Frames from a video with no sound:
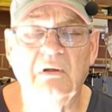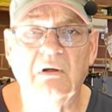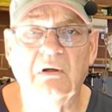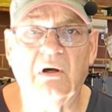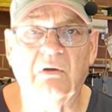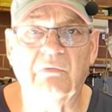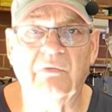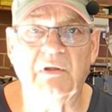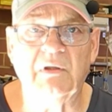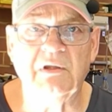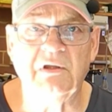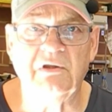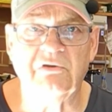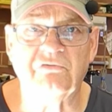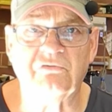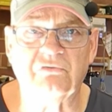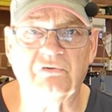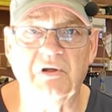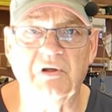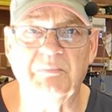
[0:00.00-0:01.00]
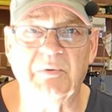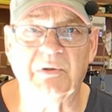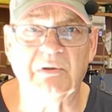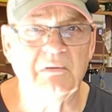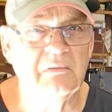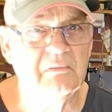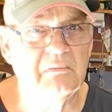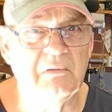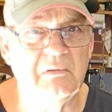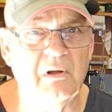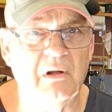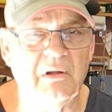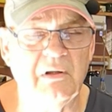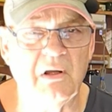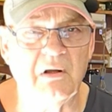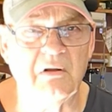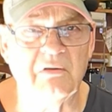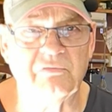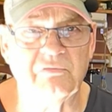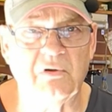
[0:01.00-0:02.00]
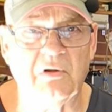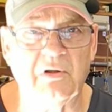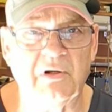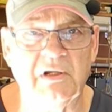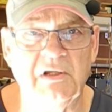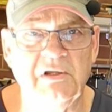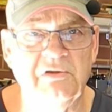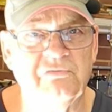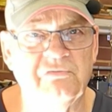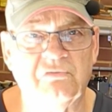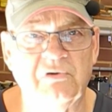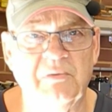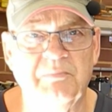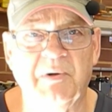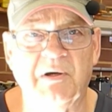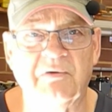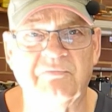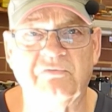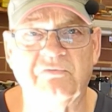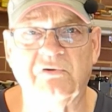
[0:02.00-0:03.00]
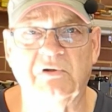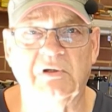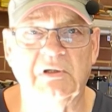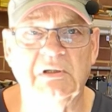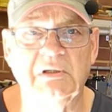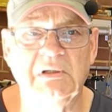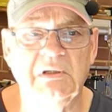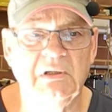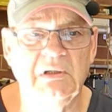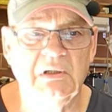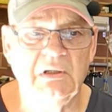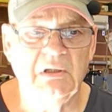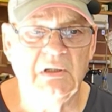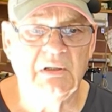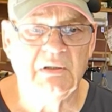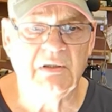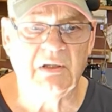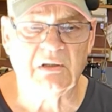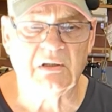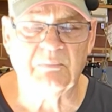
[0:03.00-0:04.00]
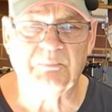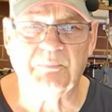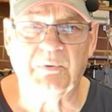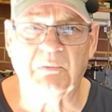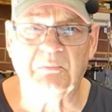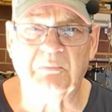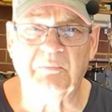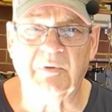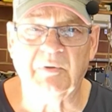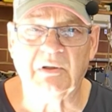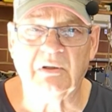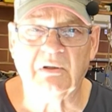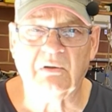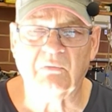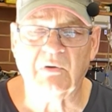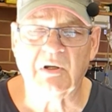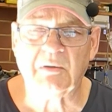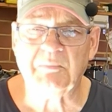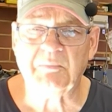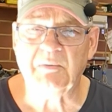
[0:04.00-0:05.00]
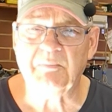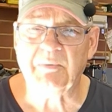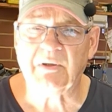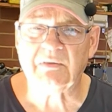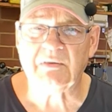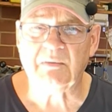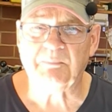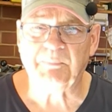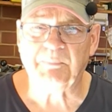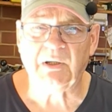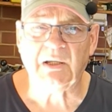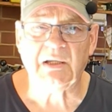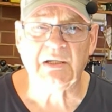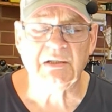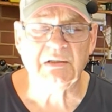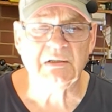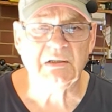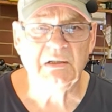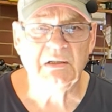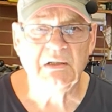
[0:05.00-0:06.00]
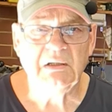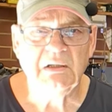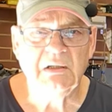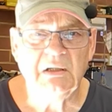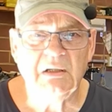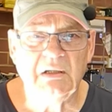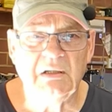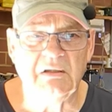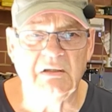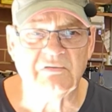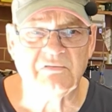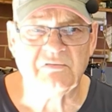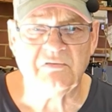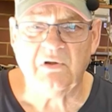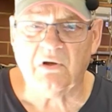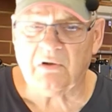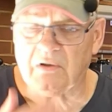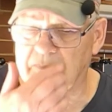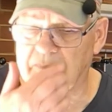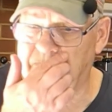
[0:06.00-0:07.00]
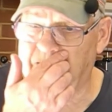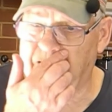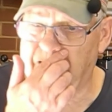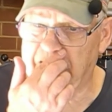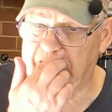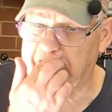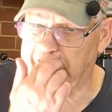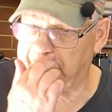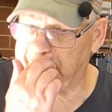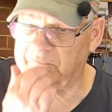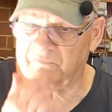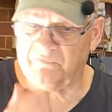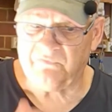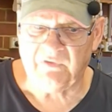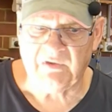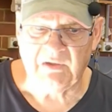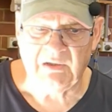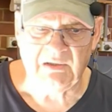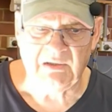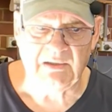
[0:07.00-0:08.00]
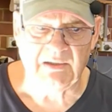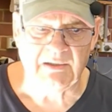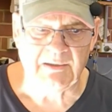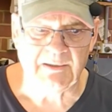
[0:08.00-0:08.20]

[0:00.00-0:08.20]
the history, but you know, I know there's a lot of history buffs there. They could probably correct me, but the plate is not part of the